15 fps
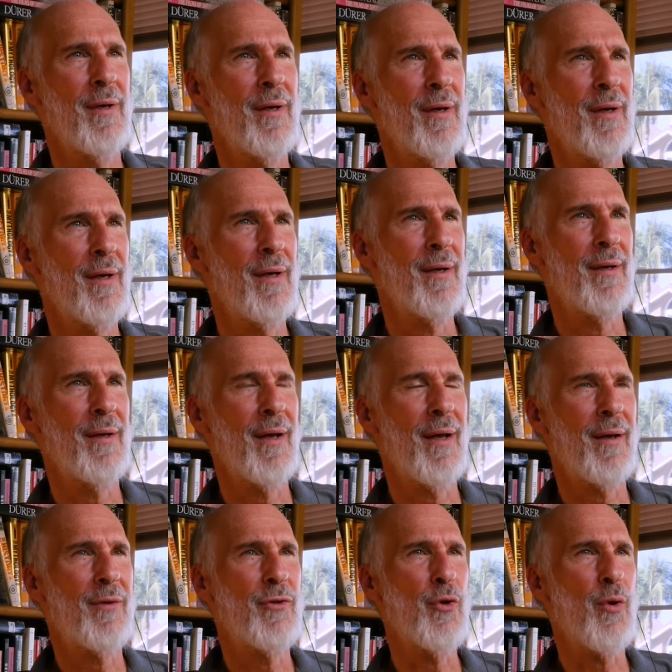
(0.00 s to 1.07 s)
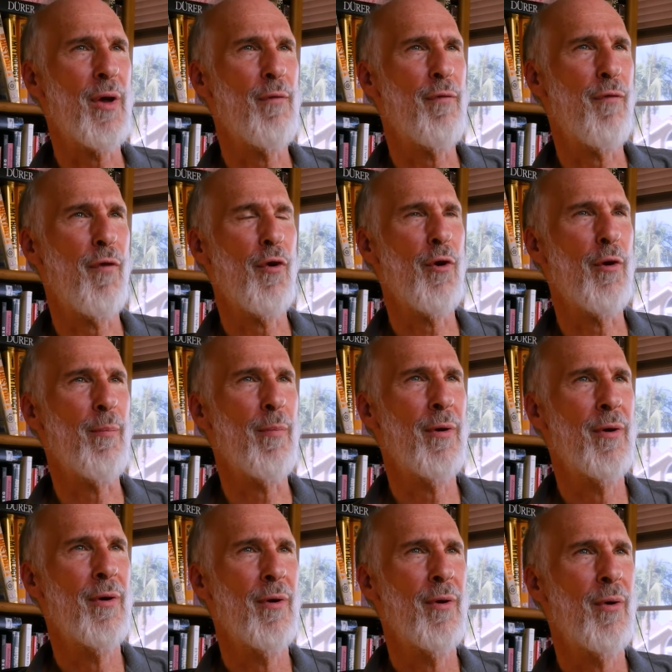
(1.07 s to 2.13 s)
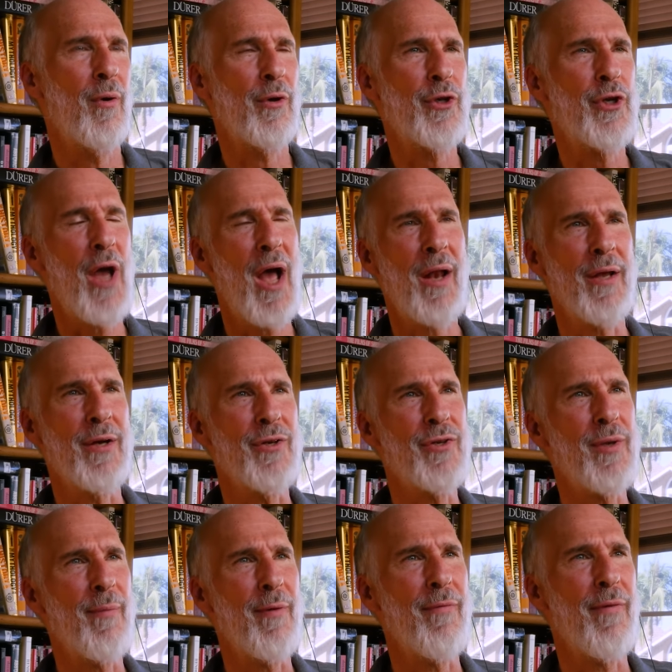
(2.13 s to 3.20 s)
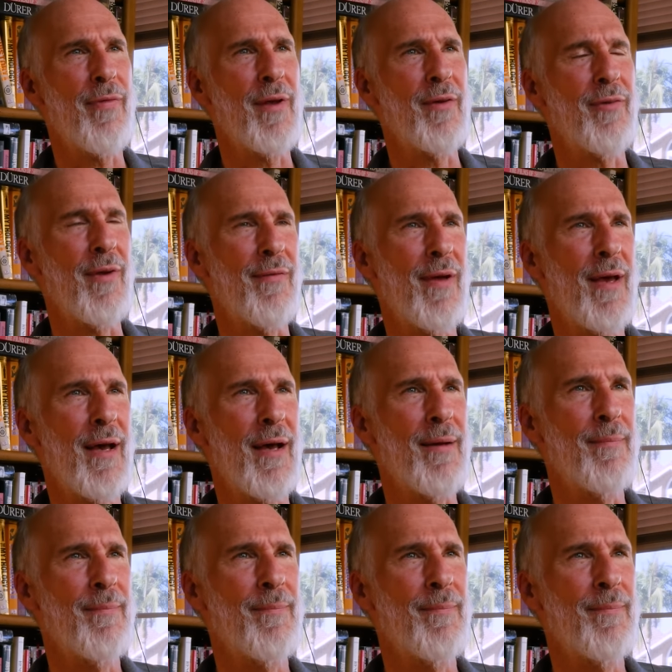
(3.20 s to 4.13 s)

and and to confirm or challenge some of the things they've had yeah